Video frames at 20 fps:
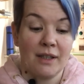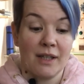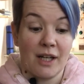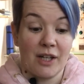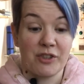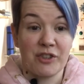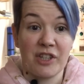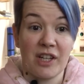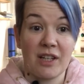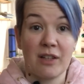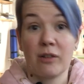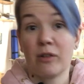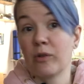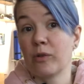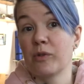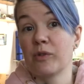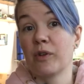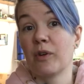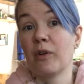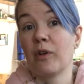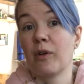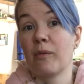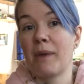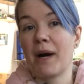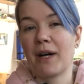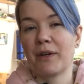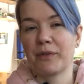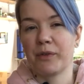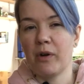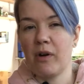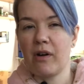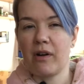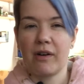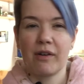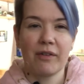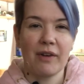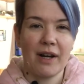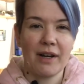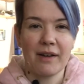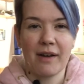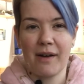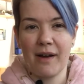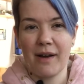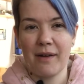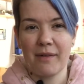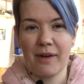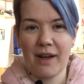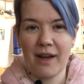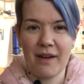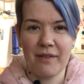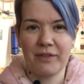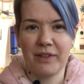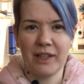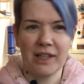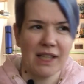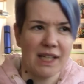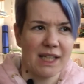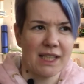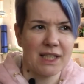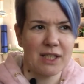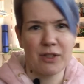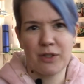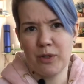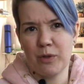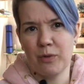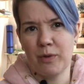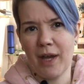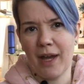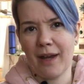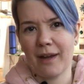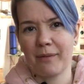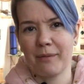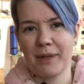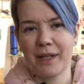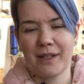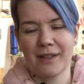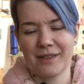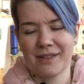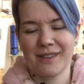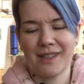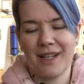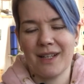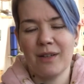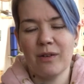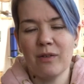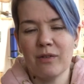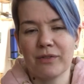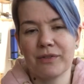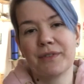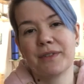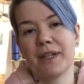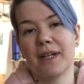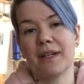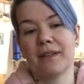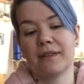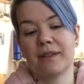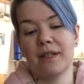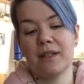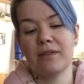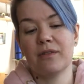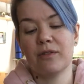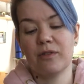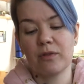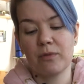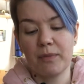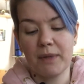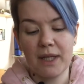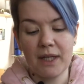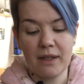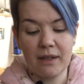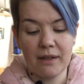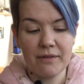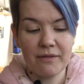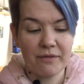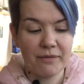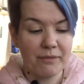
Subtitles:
a channel who's all about, I have the latest new deck, because I don't, and that should be enough.